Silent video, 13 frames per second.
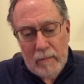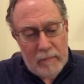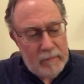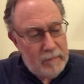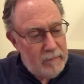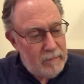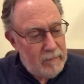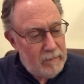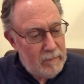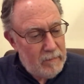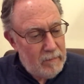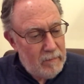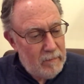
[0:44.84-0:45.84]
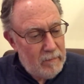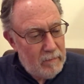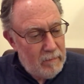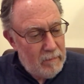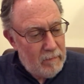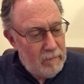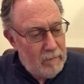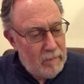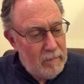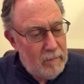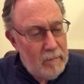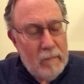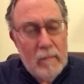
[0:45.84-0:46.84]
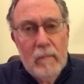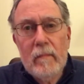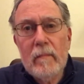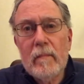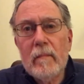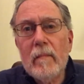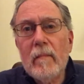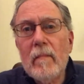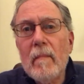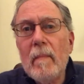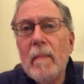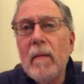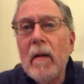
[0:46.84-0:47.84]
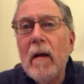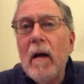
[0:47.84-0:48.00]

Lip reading: Nobody speaks.